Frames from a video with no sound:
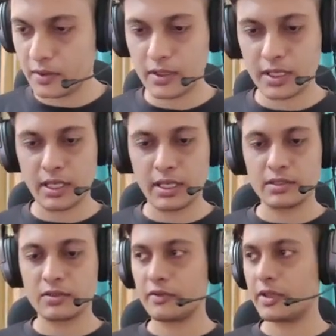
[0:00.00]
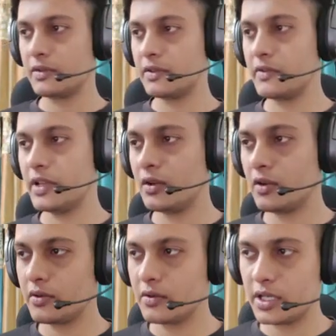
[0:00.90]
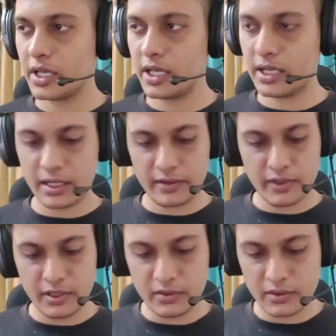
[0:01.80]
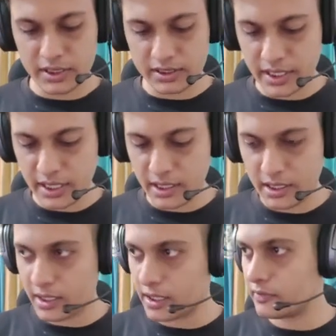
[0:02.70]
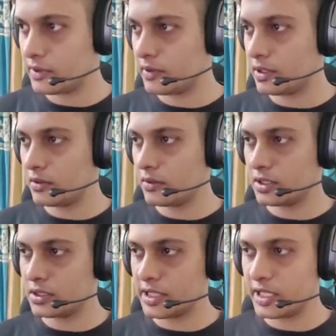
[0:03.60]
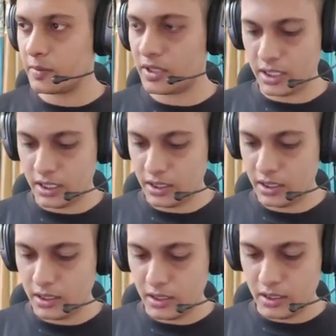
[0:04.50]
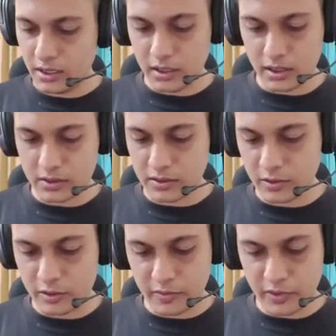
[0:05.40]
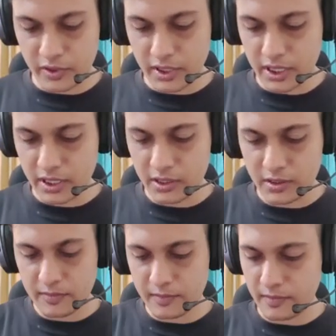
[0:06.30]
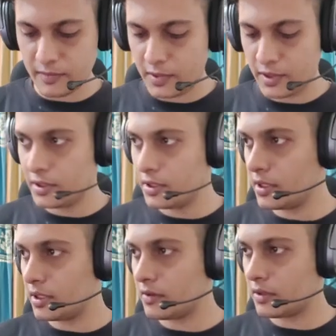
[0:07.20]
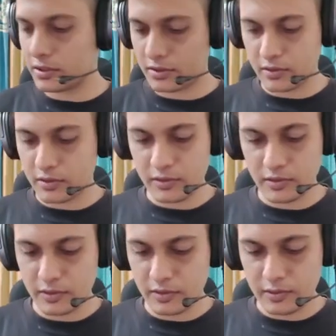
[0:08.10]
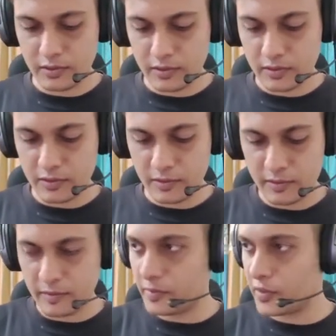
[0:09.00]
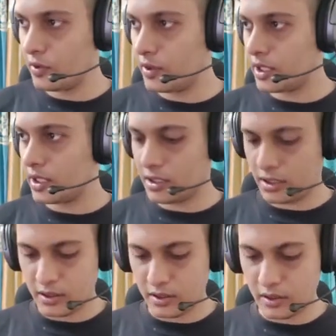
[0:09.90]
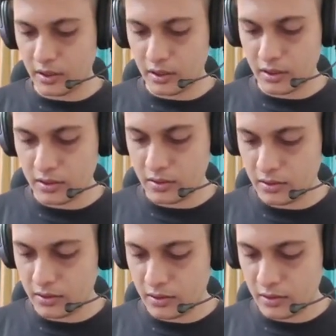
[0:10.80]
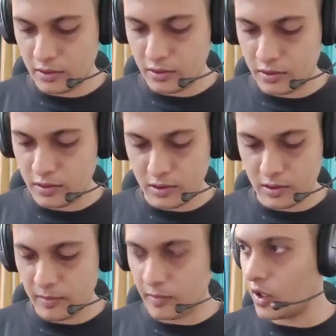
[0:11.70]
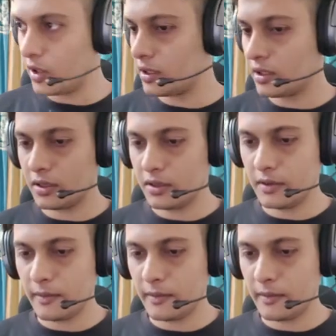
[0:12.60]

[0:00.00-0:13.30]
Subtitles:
Okay, so whenever we are going to create, it will do this thing. Then we will do this db underscore product equals to product dot model